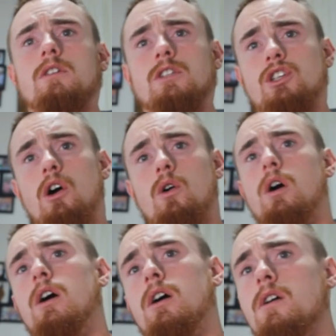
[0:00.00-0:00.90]
So
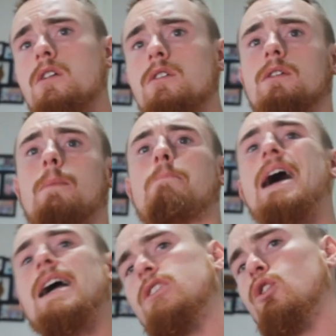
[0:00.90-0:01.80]

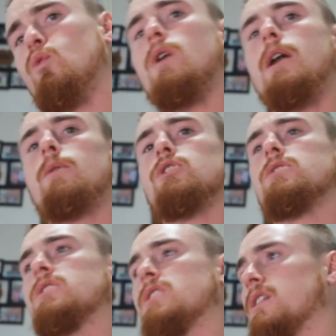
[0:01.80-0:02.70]
back to what I was
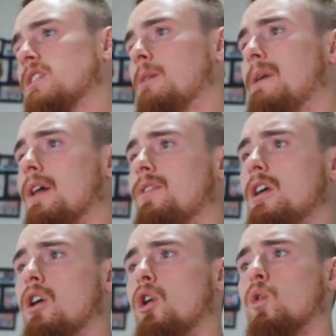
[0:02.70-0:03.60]
discussing about
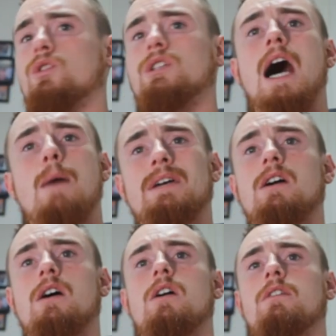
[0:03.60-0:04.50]
the whole
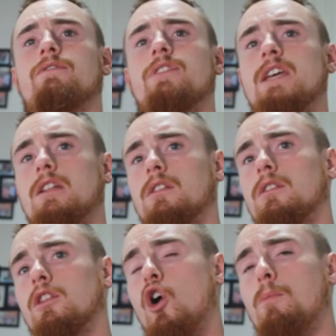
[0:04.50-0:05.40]
topic of the
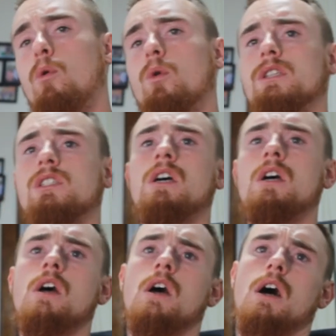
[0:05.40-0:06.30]
low points.
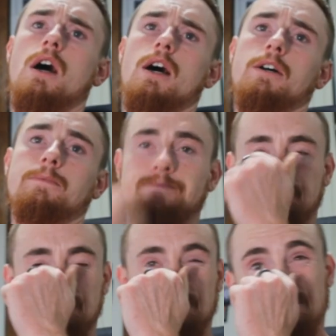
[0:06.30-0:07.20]
Uh,
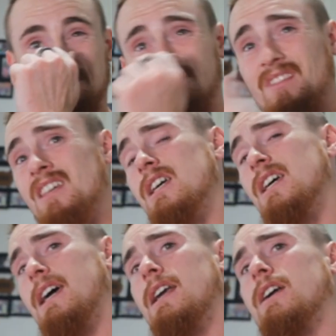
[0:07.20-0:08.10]

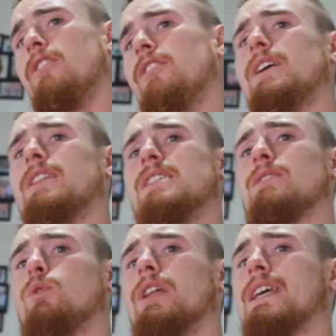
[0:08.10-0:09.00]
and another thing
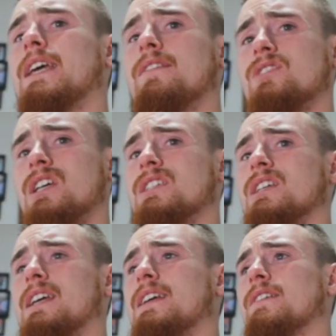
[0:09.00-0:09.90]
this really gives
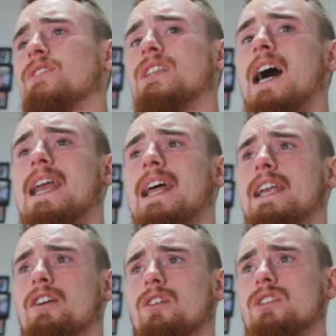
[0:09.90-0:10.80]
is it gives diet
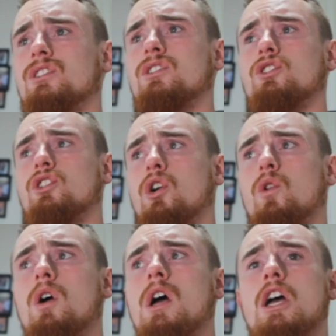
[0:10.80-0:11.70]
adherence.
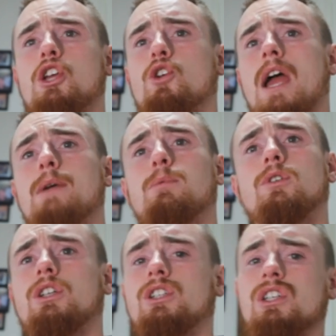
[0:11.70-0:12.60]
So you're
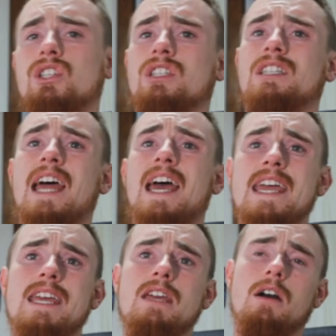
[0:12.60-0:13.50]
able to just
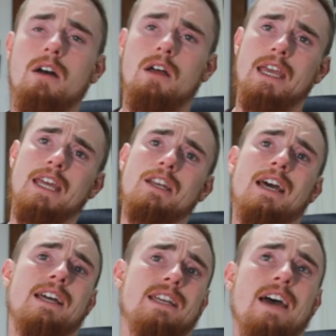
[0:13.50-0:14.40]
stay in
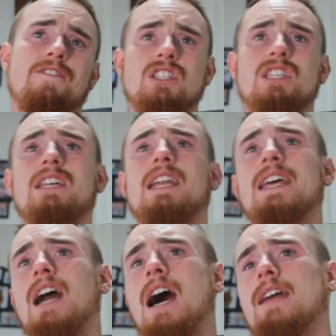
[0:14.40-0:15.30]
a deficit
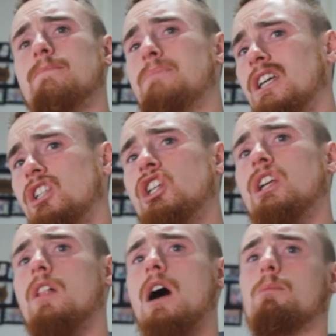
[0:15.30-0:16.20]
and not binge
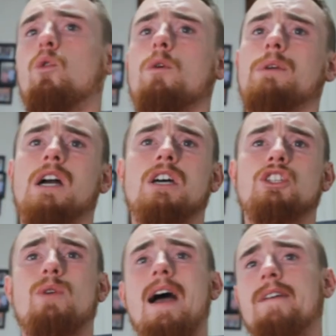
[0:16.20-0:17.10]
eat a lot more
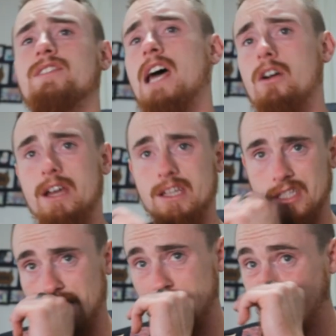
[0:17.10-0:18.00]
because you have Saturday and
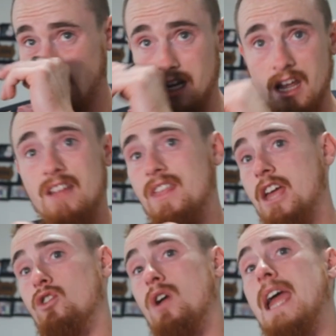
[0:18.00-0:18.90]
Sunday
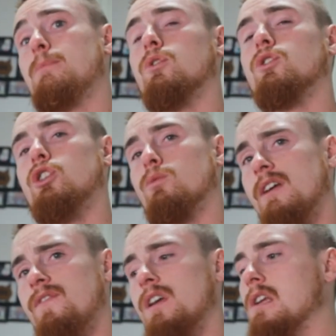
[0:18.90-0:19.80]
that you're able to
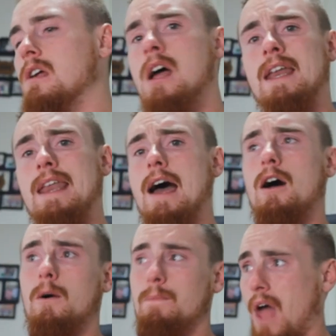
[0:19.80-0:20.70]
refeed.
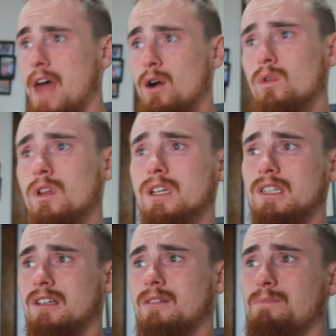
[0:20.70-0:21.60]
Now, I don't
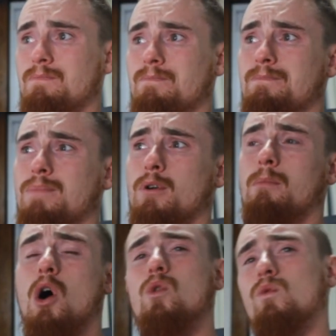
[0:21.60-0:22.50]
really
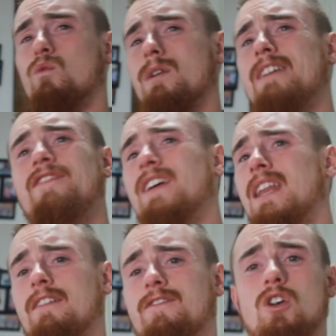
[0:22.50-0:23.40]
promote
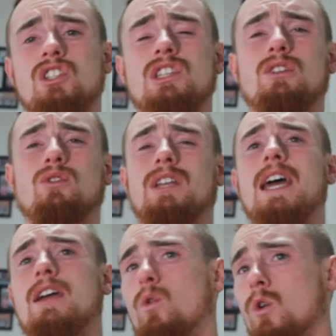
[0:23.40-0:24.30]
refeeding for a single
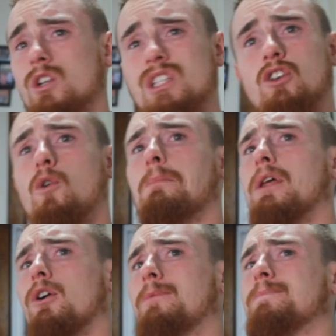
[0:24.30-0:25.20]
day or a single
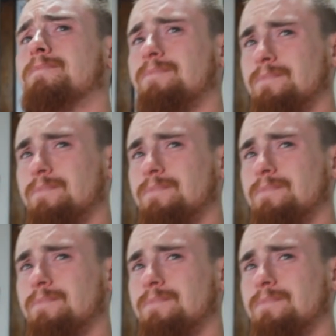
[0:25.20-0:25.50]
meal